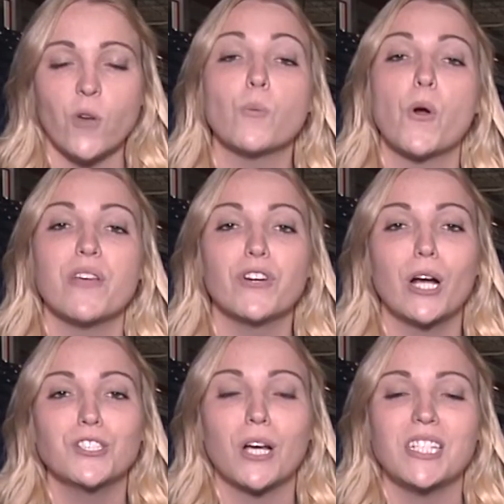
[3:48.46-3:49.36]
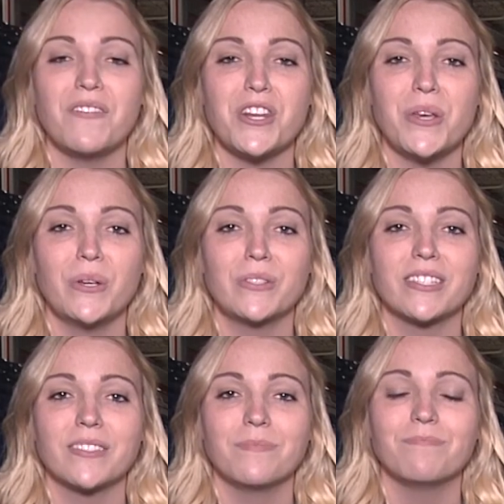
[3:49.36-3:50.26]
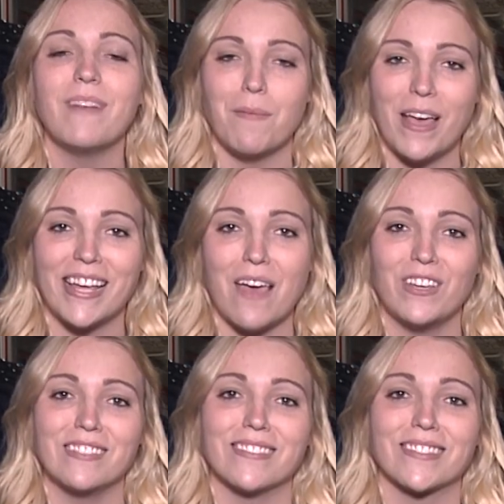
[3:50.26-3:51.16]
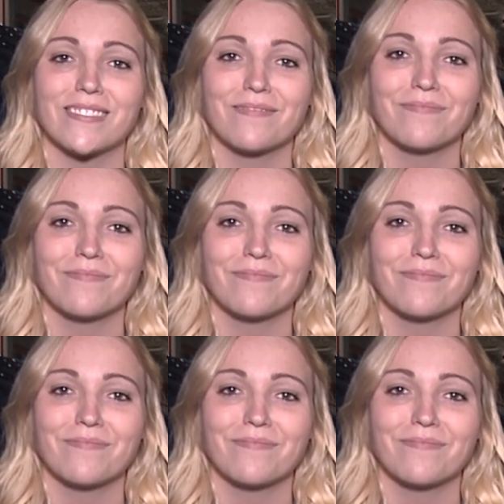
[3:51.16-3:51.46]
Reporting for Cogeco TV News, I'm Megan Evans.